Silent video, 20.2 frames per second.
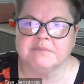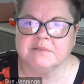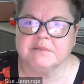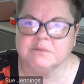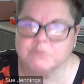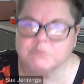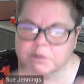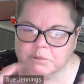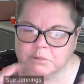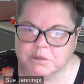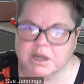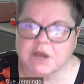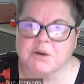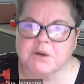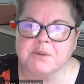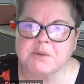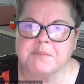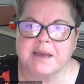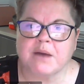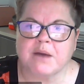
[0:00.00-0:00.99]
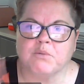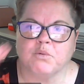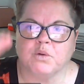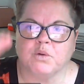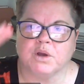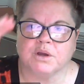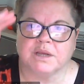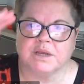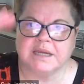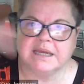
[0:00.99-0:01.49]
we would go about
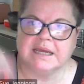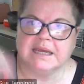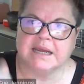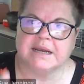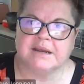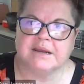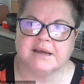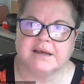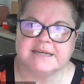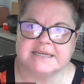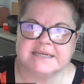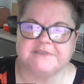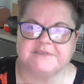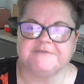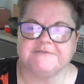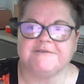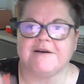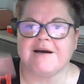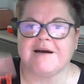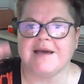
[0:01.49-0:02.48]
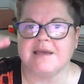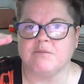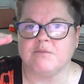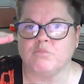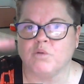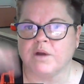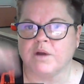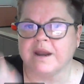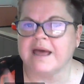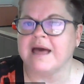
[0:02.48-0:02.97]
working and identifying
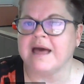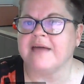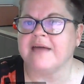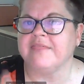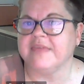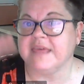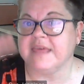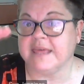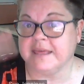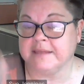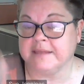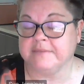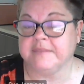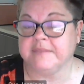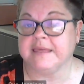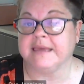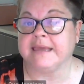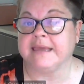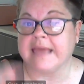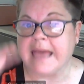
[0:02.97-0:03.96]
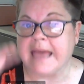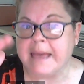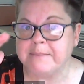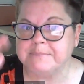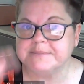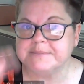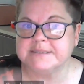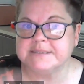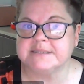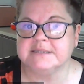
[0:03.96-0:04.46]
what are their
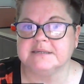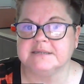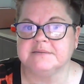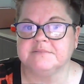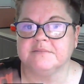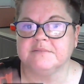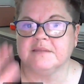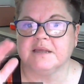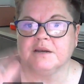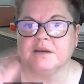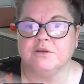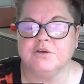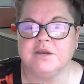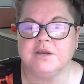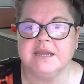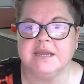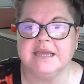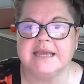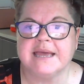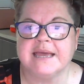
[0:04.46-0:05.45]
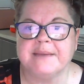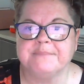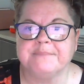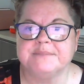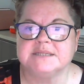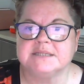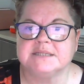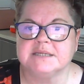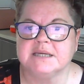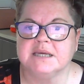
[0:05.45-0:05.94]
gaps, their learning
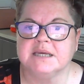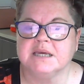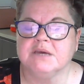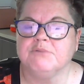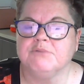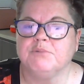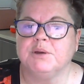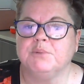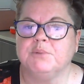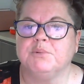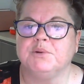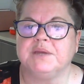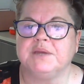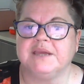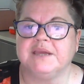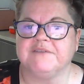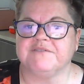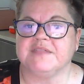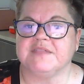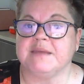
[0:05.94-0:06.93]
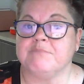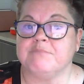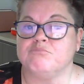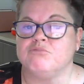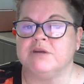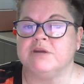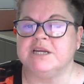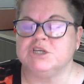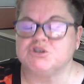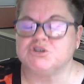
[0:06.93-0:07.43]
gaps. We would give them
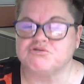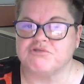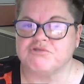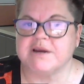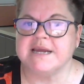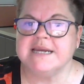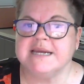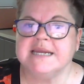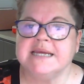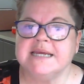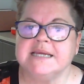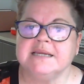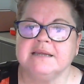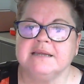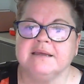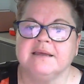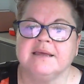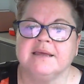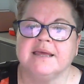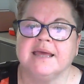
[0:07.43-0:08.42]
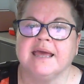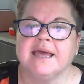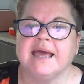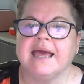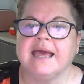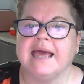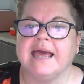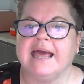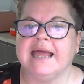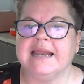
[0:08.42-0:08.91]
retraining
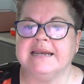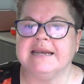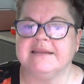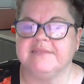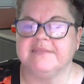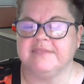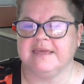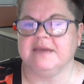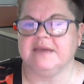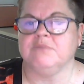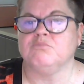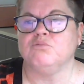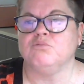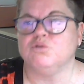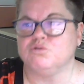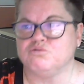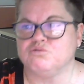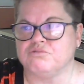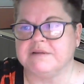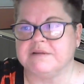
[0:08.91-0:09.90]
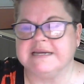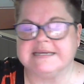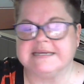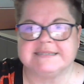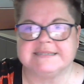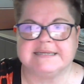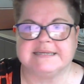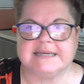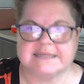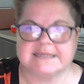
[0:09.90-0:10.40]
and then would
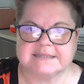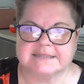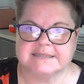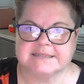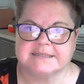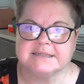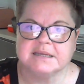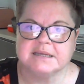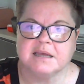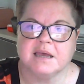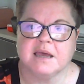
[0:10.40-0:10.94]
reassess.